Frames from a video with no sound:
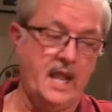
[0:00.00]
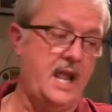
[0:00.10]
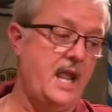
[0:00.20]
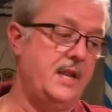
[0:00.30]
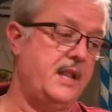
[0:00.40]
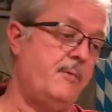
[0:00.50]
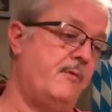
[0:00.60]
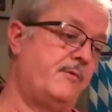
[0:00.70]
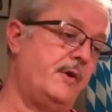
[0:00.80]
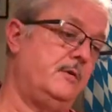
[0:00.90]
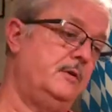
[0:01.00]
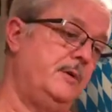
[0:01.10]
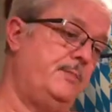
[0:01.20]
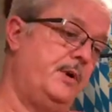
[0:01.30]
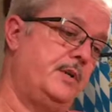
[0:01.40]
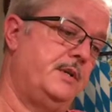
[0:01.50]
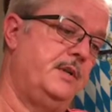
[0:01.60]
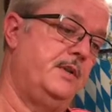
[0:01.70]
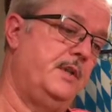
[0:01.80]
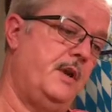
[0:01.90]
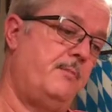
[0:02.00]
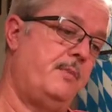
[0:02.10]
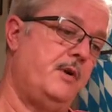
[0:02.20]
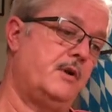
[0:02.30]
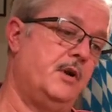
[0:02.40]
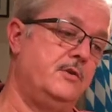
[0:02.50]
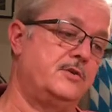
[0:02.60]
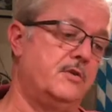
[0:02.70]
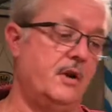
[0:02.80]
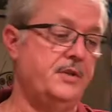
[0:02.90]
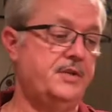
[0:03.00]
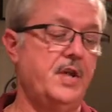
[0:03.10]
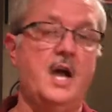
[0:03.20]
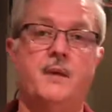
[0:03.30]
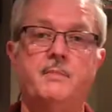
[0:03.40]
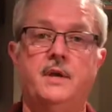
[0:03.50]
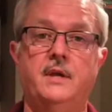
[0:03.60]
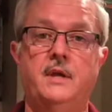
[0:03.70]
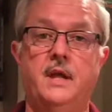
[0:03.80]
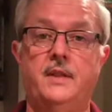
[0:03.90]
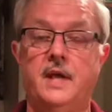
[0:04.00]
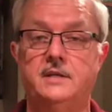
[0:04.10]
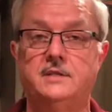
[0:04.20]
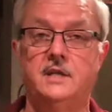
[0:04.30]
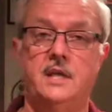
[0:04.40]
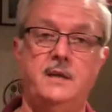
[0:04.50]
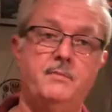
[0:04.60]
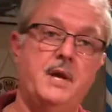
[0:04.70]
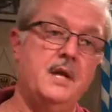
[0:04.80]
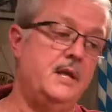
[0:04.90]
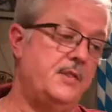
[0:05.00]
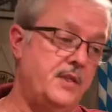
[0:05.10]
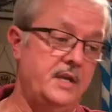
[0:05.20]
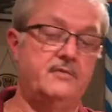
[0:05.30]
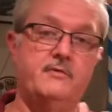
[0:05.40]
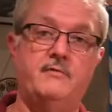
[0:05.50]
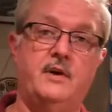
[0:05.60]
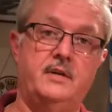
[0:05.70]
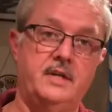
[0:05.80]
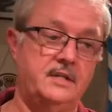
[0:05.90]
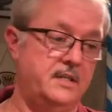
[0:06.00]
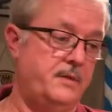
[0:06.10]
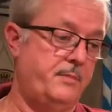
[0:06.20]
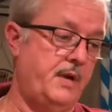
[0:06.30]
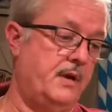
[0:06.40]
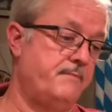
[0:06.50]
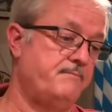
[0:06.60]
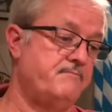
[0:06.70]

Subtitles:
and they will frequently put their beer coaster on the top, and that's to keep things from falling into their beer.